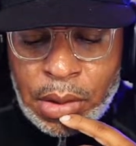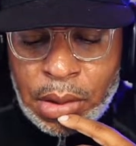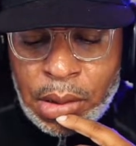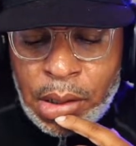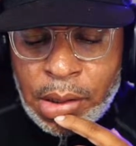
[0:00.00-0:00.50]

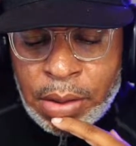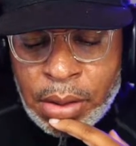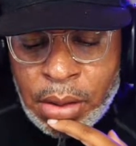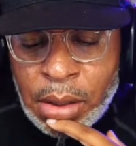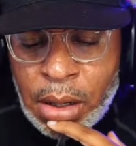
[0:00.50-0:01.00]
Yeah.
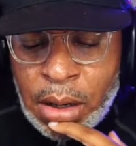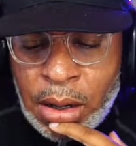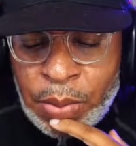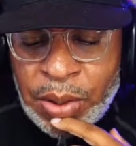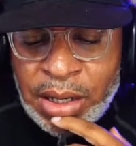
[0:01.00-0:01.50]

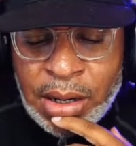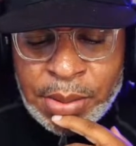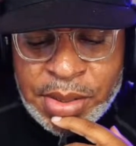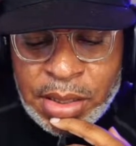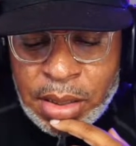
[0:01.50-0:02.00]
When it
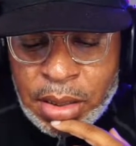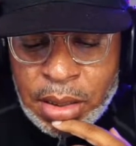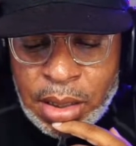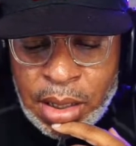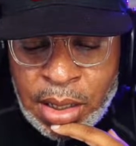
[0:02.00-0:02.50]
comes
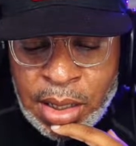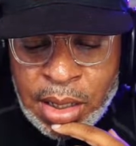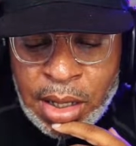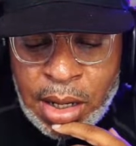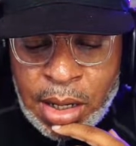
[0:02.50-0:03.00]
to any of
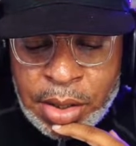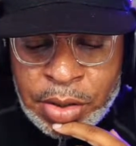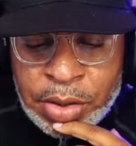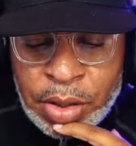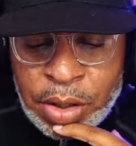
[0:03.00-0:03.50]
the other
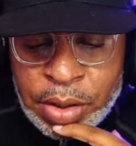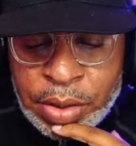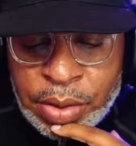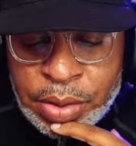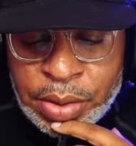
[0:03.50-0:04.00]

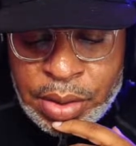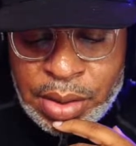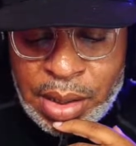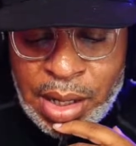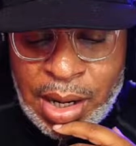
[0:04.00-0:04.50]
starters,
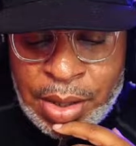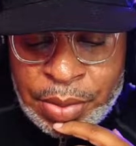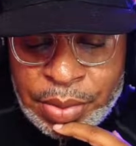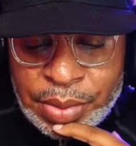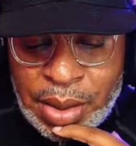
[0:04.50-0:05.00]
yeah, I
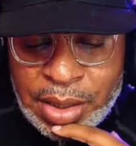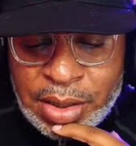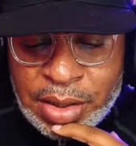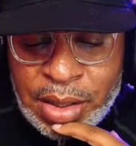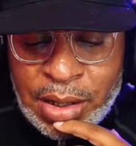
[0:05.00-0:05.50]
don't.
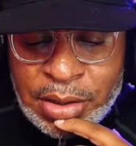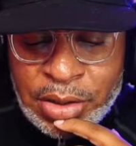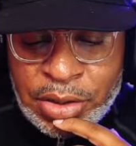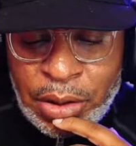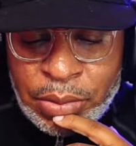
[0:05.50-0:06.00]
I
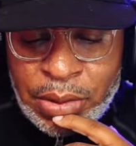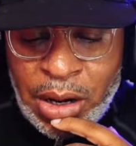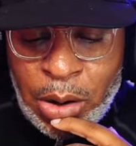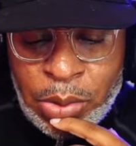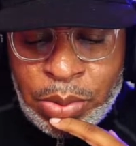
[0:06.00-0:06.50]
just don't
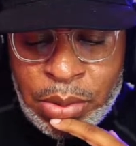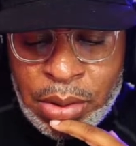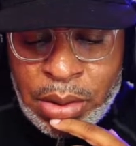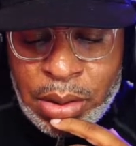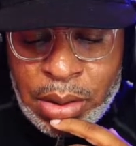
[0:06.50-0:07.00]
know.
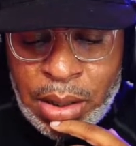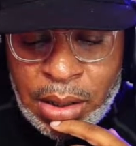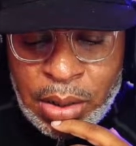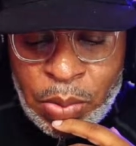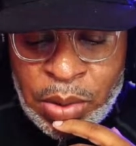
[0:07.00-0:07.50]

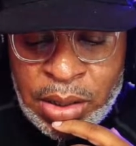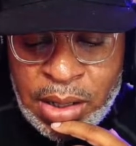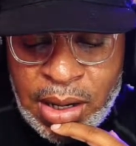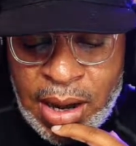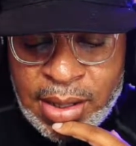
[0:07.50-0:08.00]
Like the one of
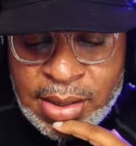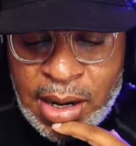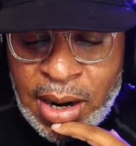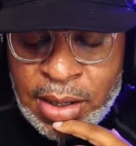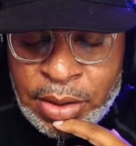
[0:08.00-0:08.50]
the guys
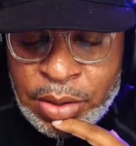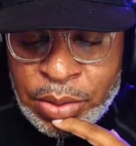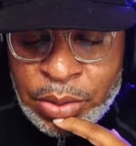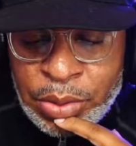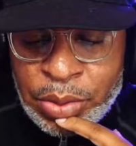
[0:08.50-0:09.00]
that I
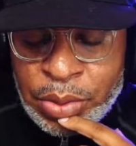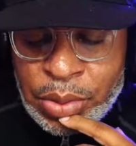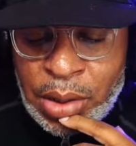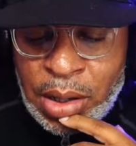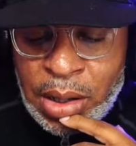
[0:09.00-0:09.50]
do
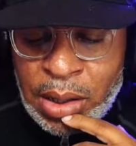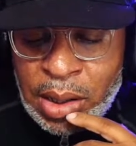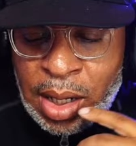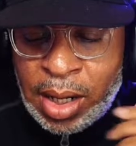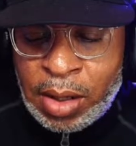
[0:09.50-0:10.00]

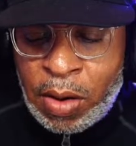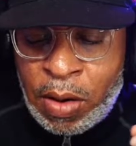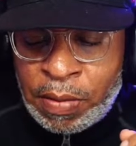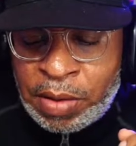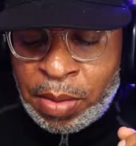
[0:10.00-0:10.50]
like
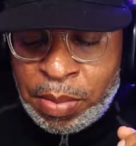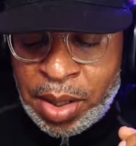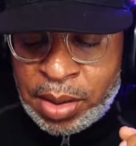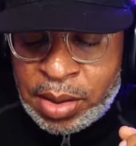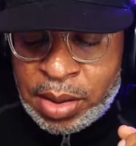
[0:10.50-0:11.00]
off the
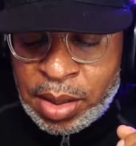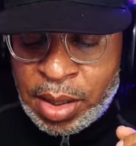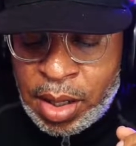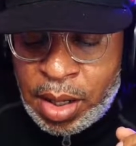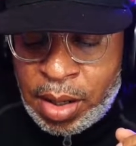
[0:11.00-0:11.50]
bench
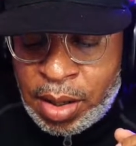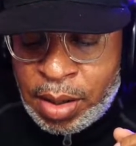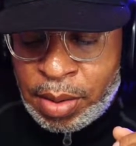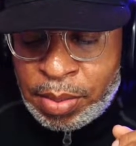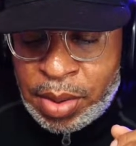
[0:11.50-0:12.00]

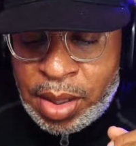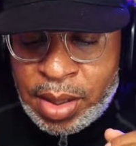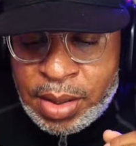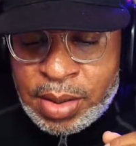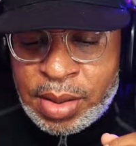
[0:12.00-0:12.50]

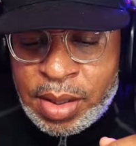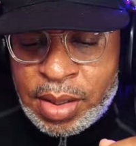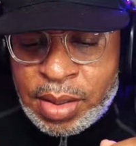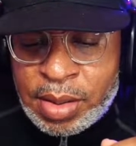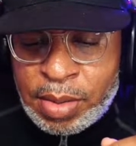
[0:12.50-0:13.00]
is
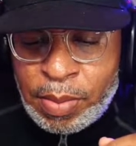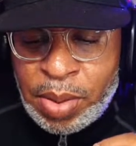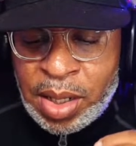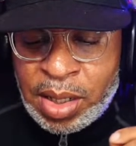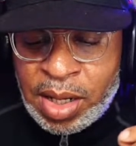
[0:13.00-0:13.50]
this
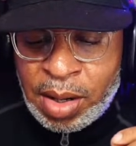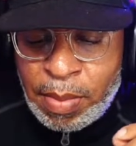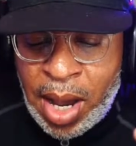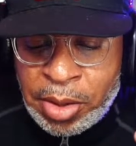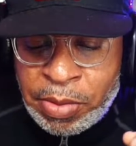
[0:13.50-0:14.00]
Benedict
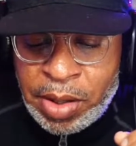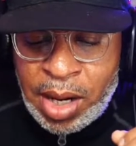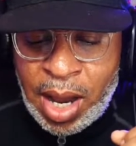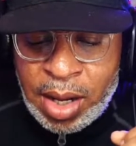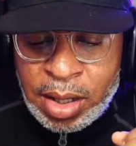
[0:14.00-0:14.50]
Mathurin
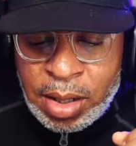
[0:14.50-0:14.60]
guy.